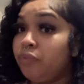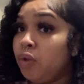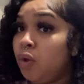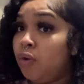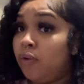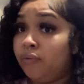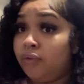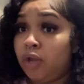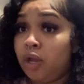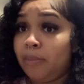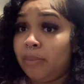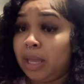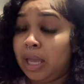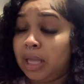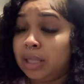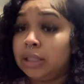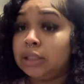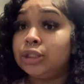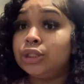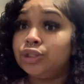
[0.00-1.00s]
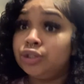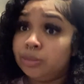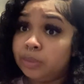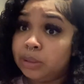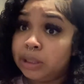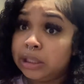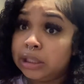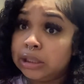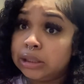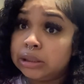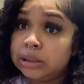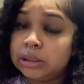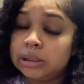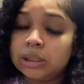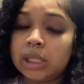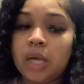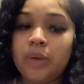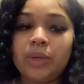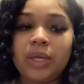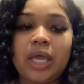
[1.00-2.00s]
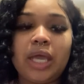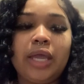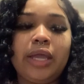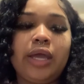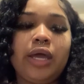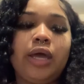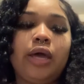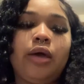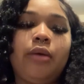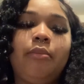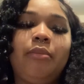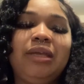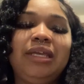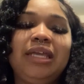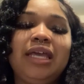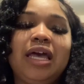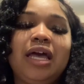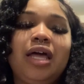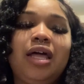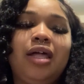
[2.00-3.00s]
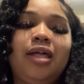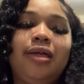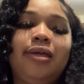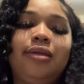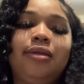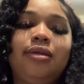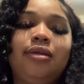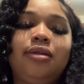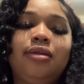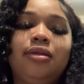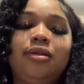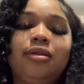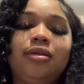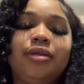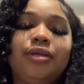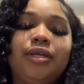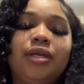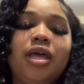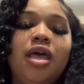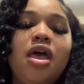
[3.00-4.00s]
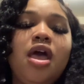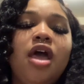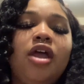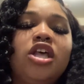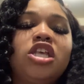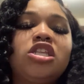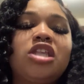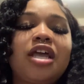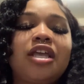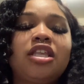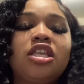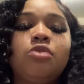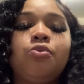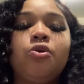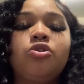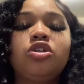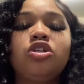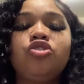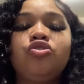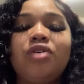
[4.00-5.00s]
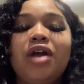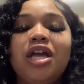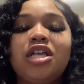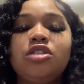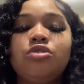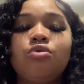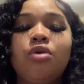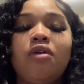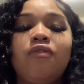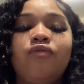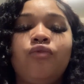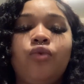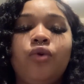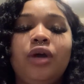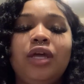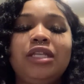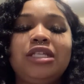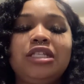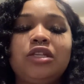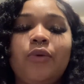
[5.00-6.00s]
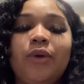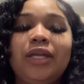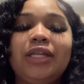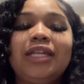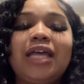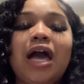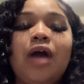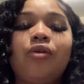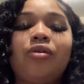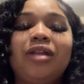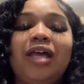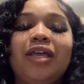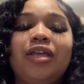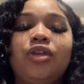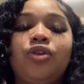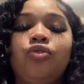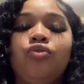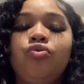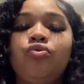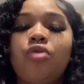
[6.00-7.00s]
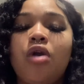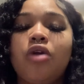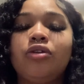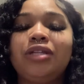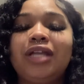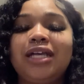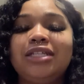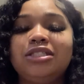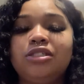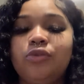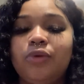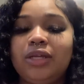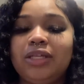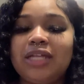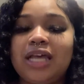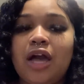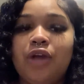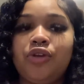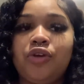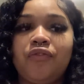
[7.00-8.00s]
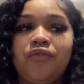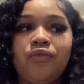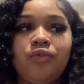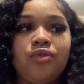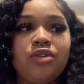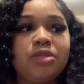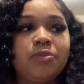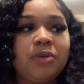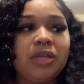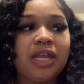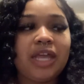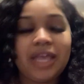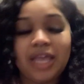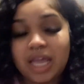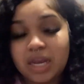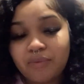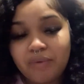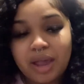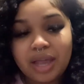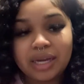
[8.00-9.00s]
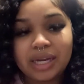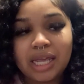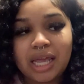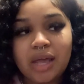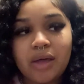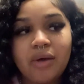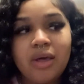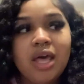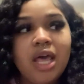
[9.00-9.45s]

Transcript: Or if you're a man, this is your penis. Okay, but yeah, it's like this person is trying to avoid slowing down. Like, you are not slowing down. You're full speed ahead right now.